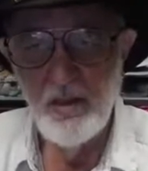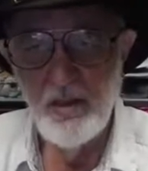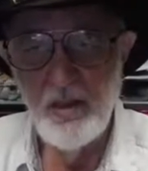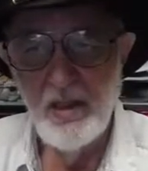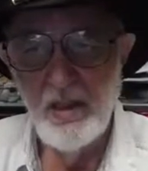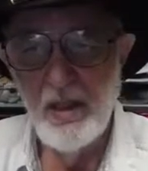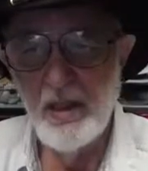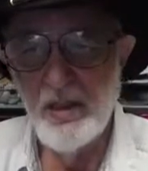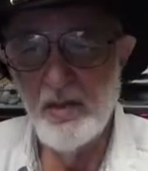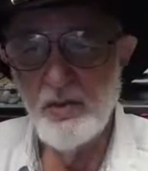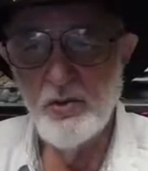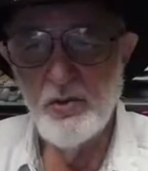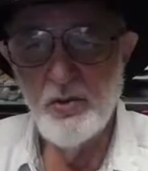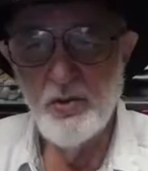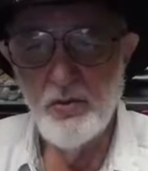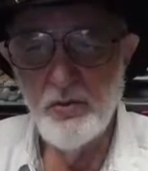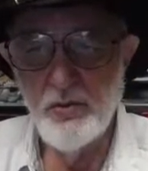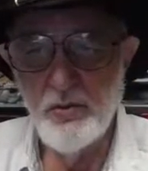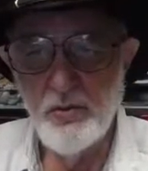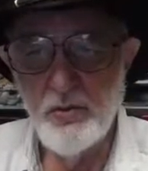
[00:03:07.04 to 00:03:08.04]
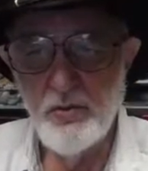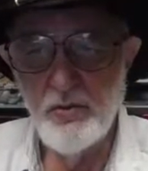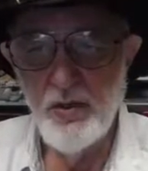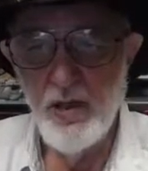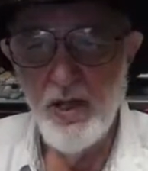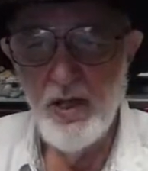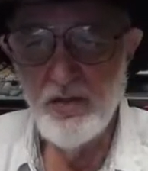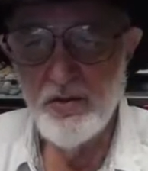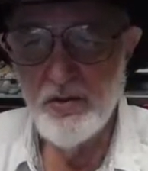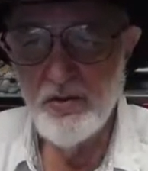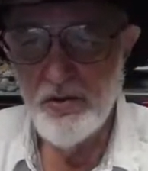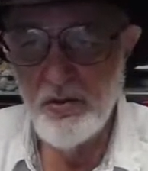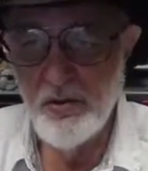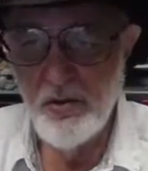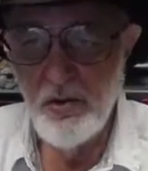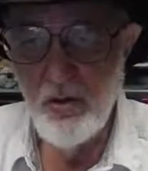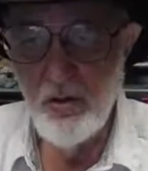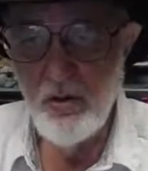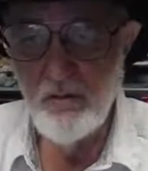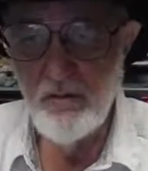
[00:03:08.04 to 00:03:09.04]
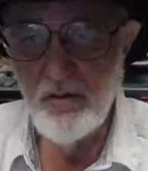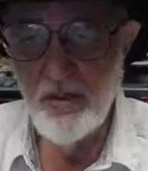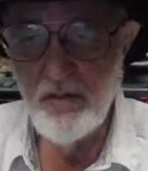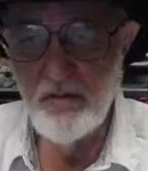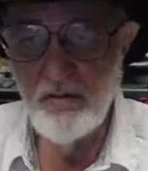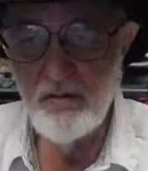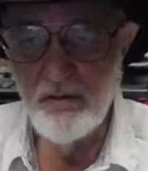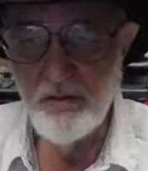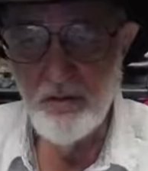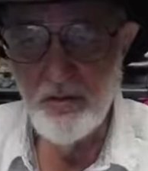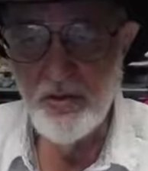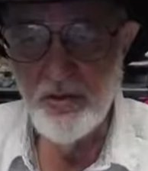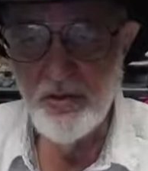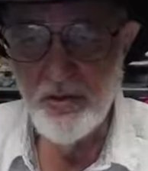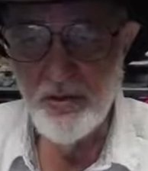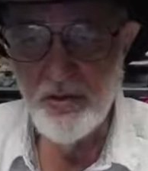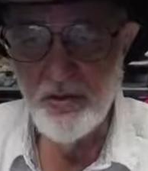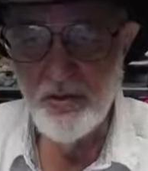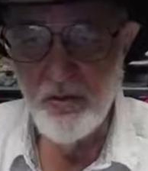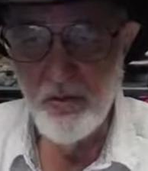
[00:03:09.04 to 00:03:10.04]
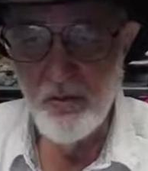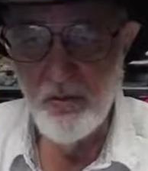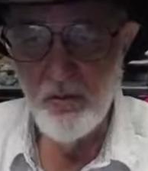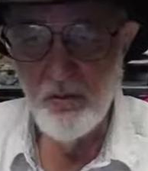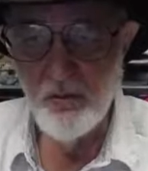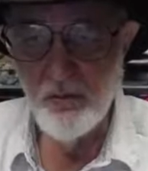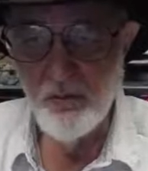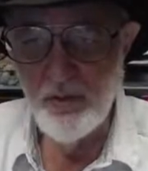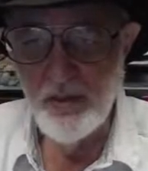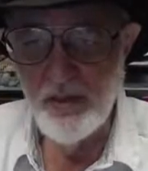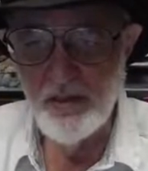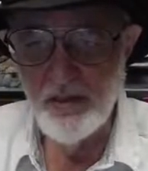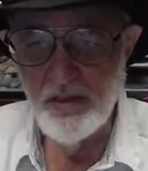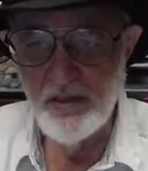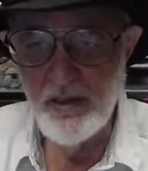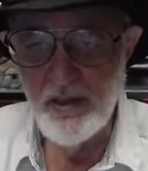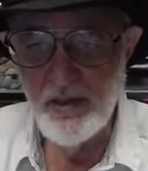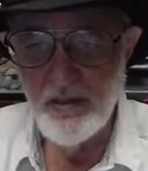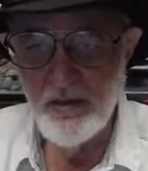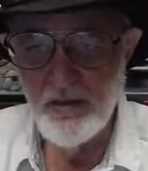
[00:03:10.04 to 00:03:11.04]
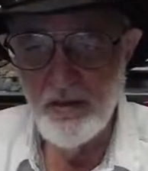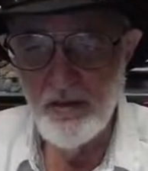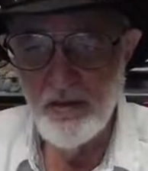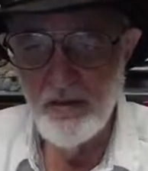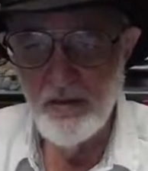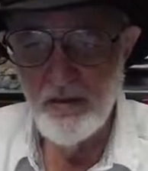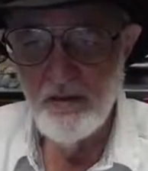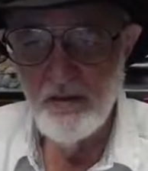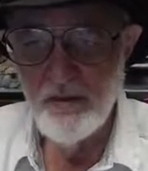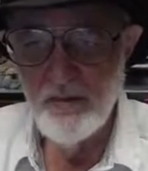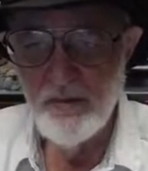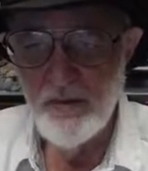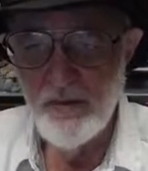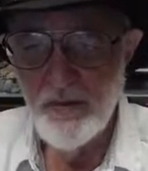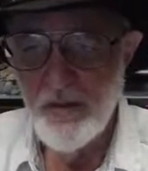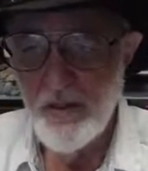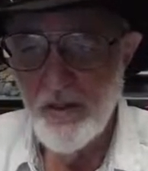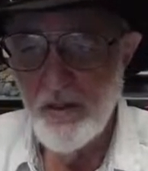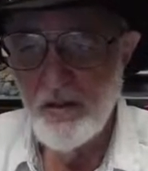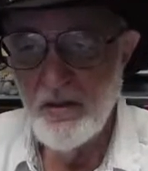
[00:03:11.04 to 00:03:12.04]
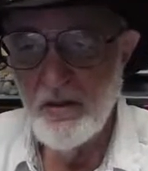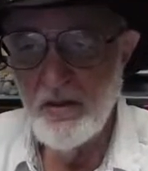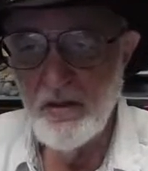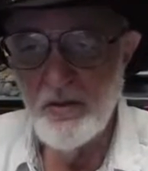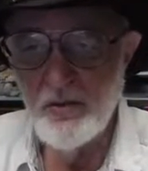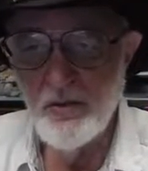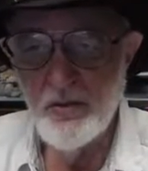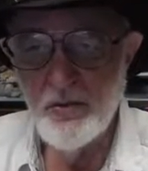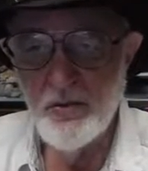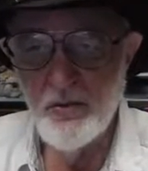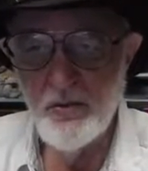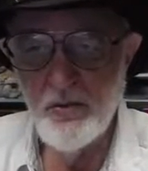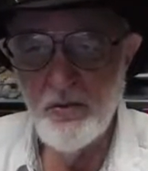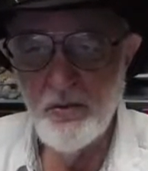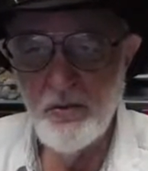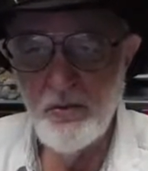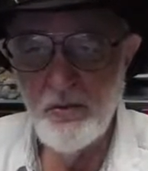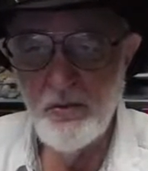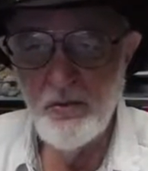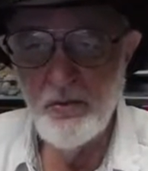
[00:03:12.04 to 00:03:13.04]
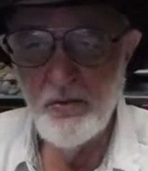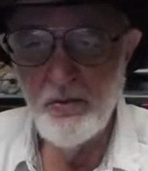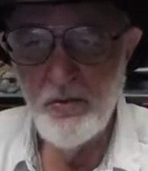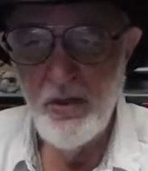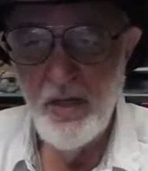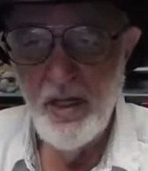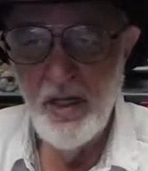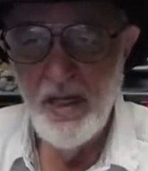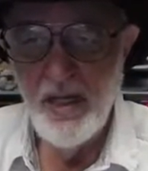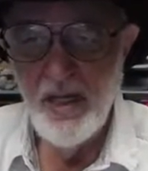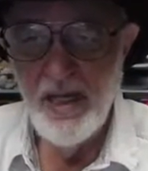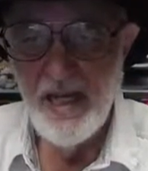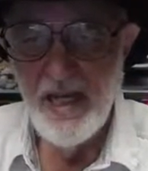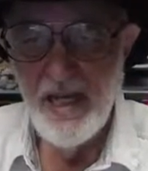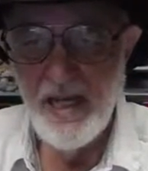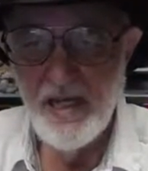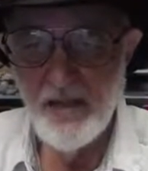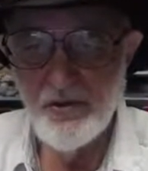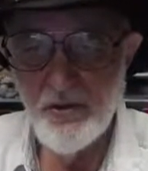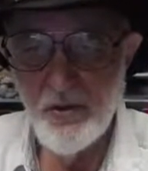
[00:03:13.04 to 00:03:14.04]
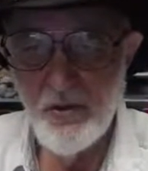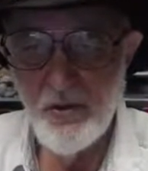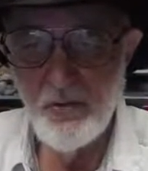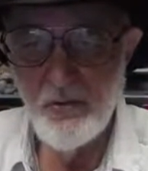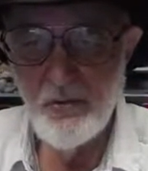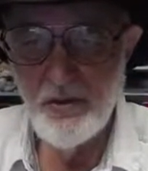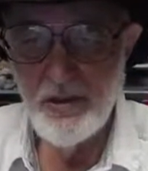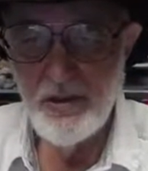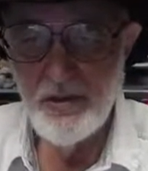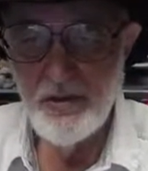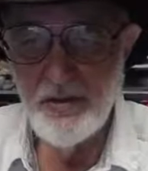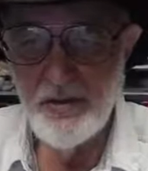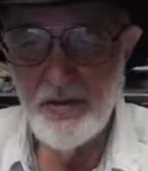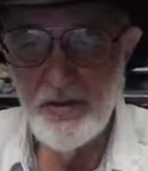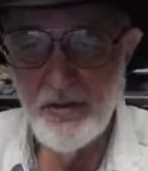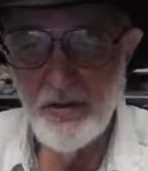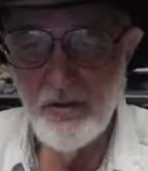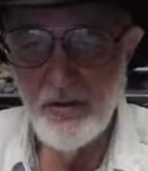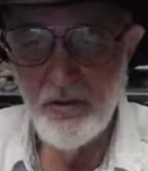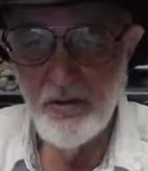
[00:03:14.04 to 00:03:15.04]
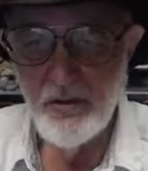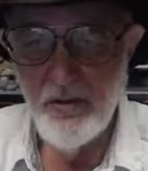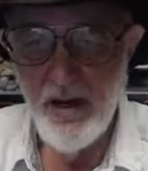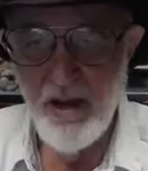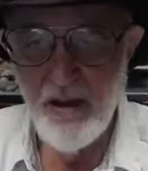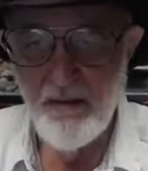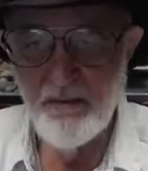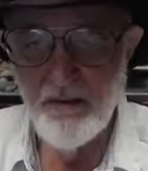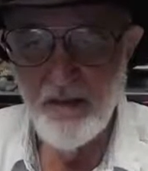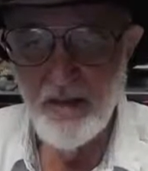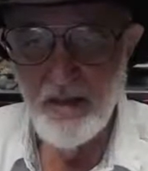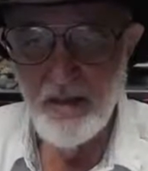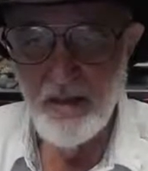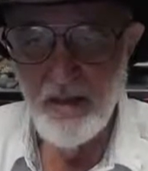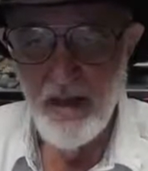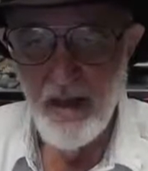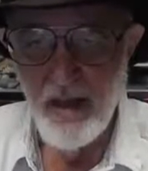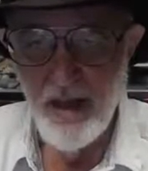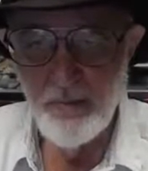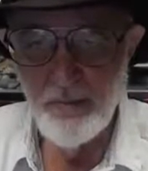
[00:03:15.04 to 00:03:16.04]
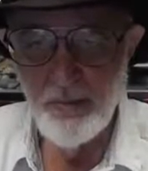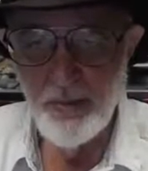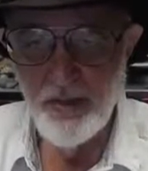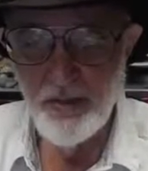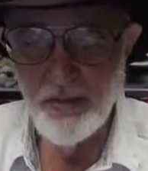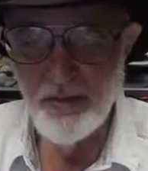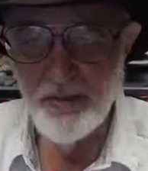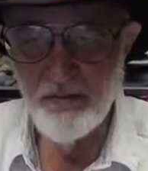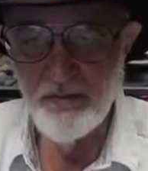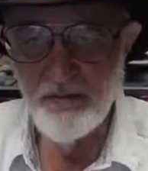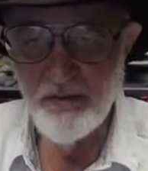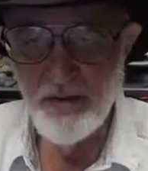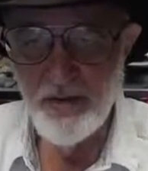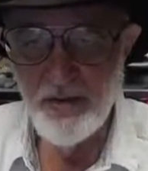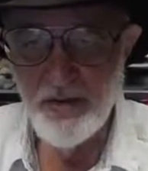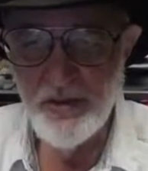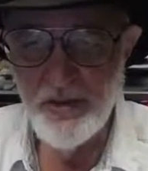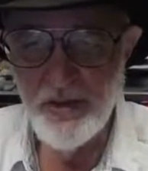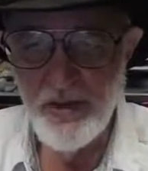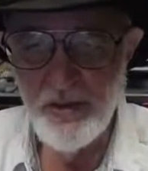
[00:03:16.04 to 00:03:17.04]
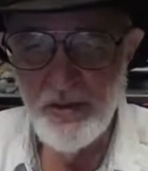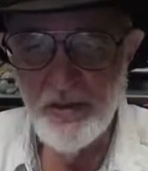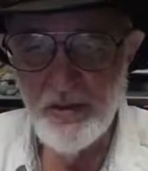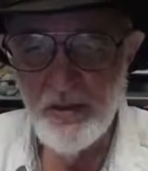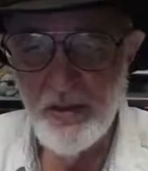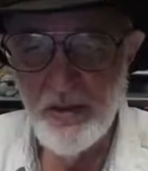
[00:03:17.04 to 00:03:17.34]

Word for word: an insured who has no invoices or receipts, the insured who has only xerographic copies of receipts,